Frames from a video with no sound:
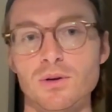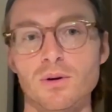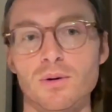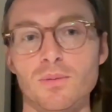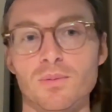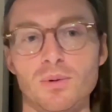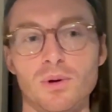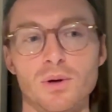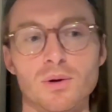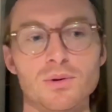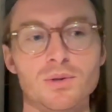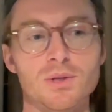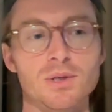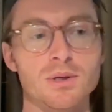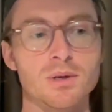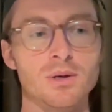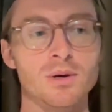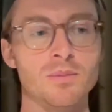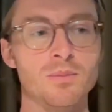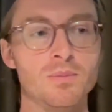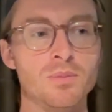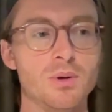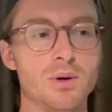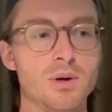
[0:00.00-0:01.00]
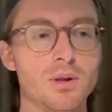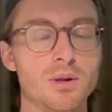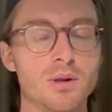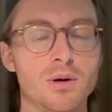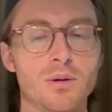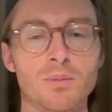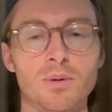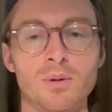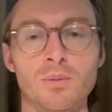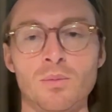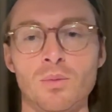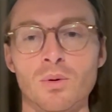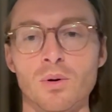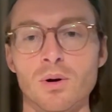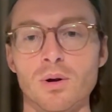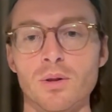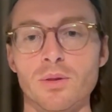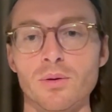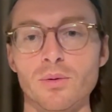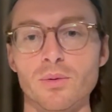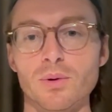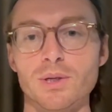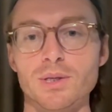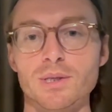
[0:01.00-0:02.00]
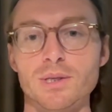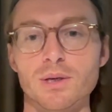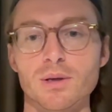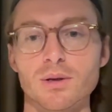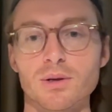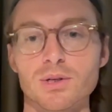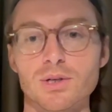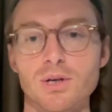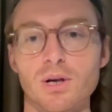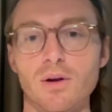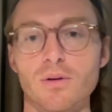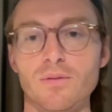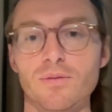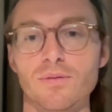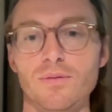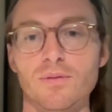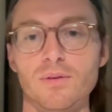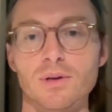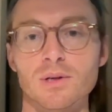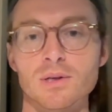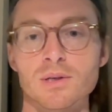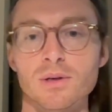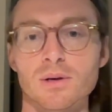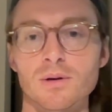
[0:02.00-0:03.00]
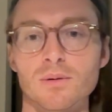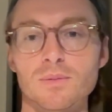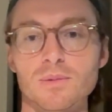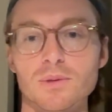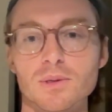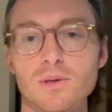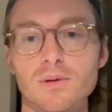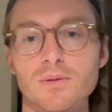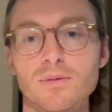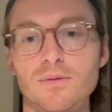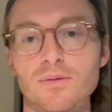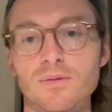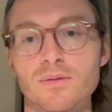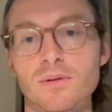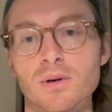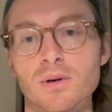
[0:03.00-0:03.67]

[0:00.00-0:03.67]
your approach and put a little bit more on the retail shelf in terms of